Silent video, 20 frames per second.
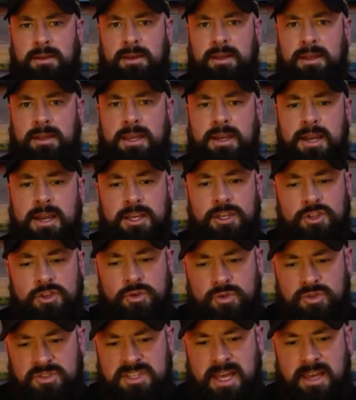Can I
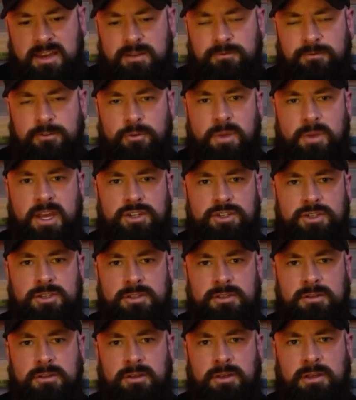use that
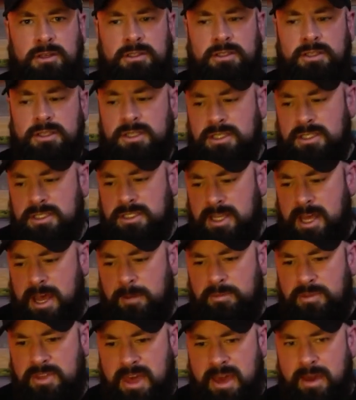information to
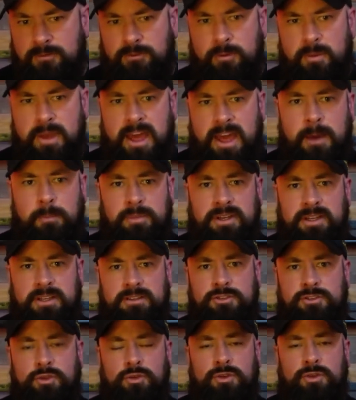stop that from happening,
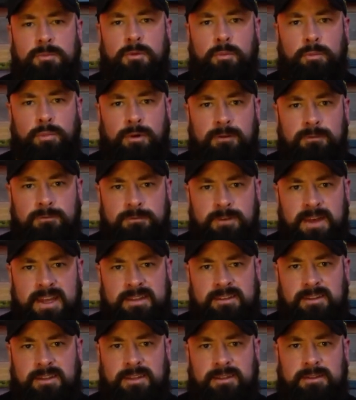to
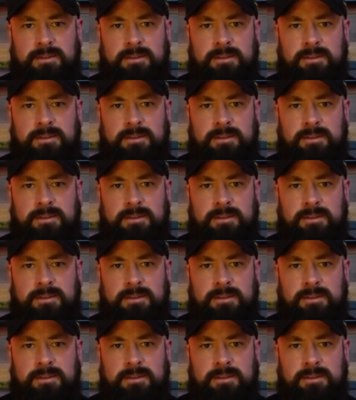prevent it?